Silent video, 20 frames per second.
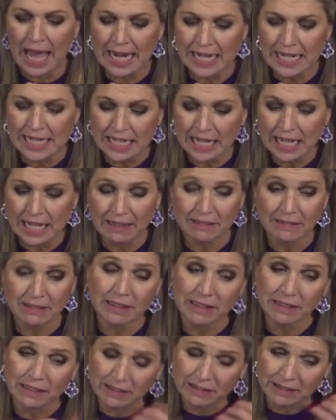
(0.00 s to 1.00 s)
and
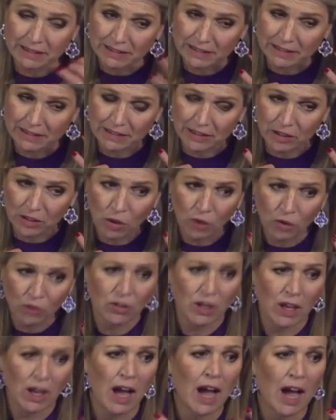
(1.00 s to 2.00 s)
the
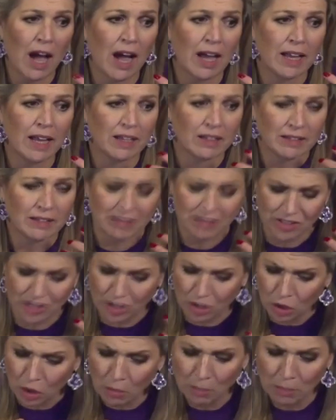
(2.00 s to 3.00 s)
costs are high, it's actually